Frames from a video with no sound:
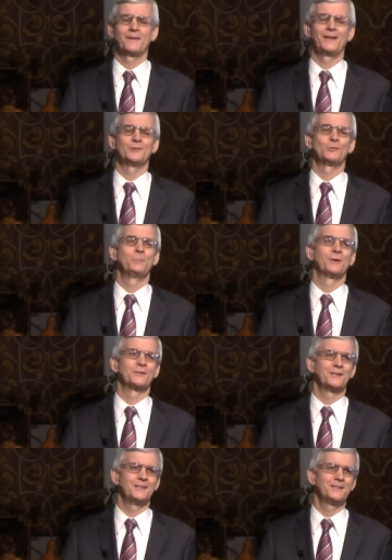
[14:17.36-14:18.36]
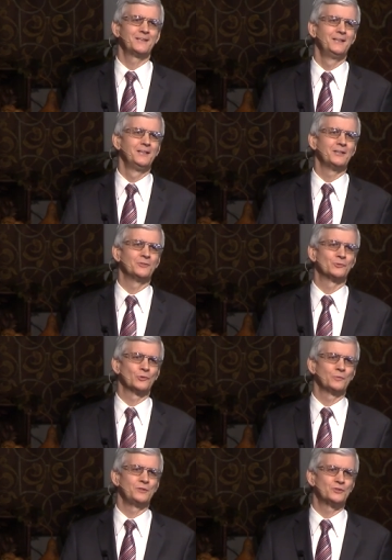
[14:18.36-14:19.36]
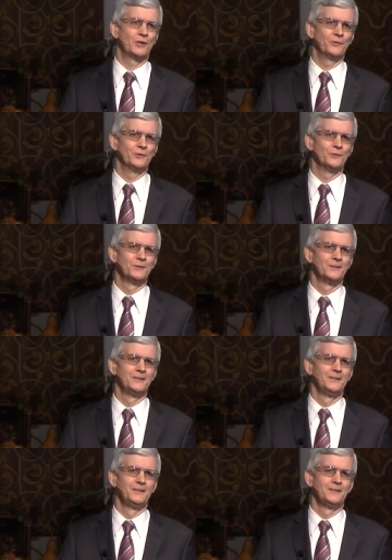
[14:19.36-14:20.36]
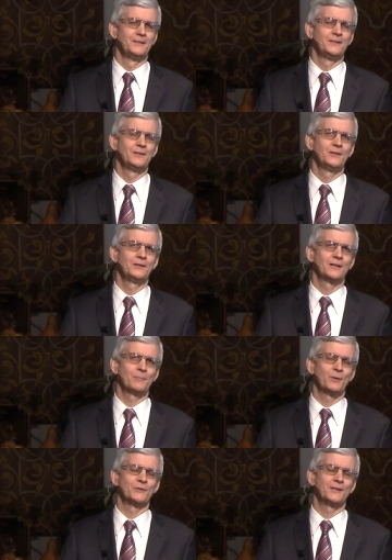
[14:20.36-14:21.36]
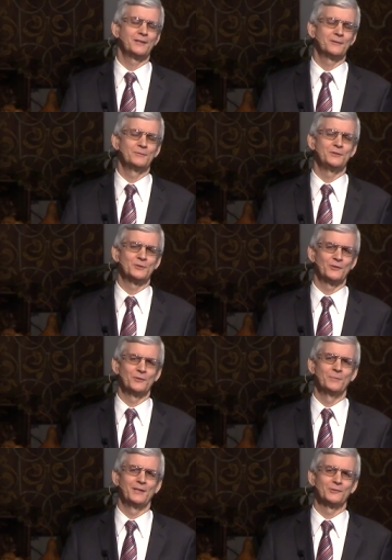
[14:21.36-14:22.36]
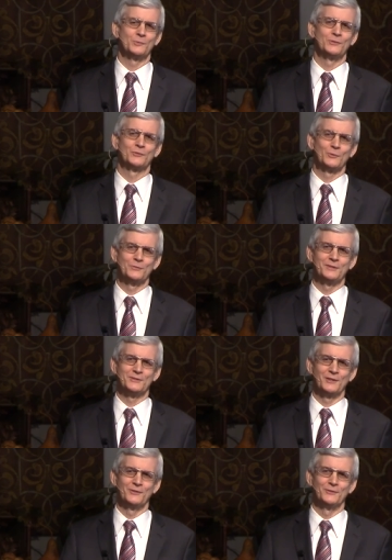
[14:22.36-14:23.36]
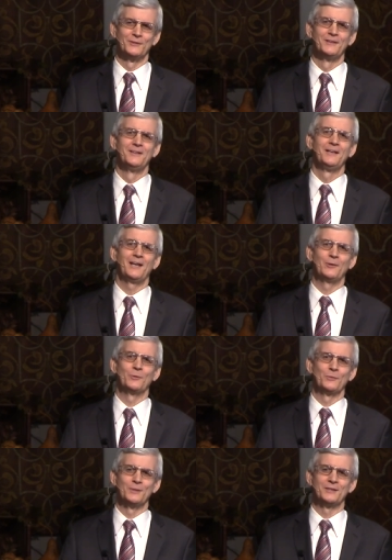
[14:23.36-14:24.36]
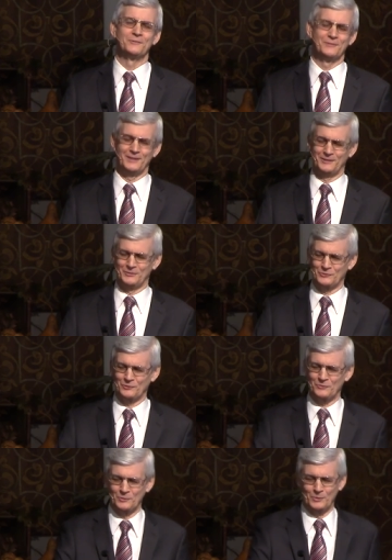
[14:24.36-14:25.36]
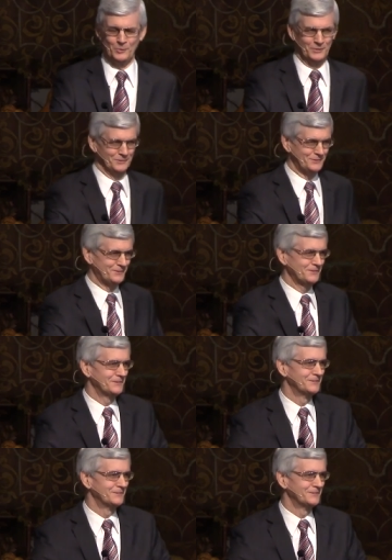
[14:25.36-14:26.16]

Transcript: as we partake and serve each other, not partake of each other, but as we serve each other, and we reconvene in just a few moments.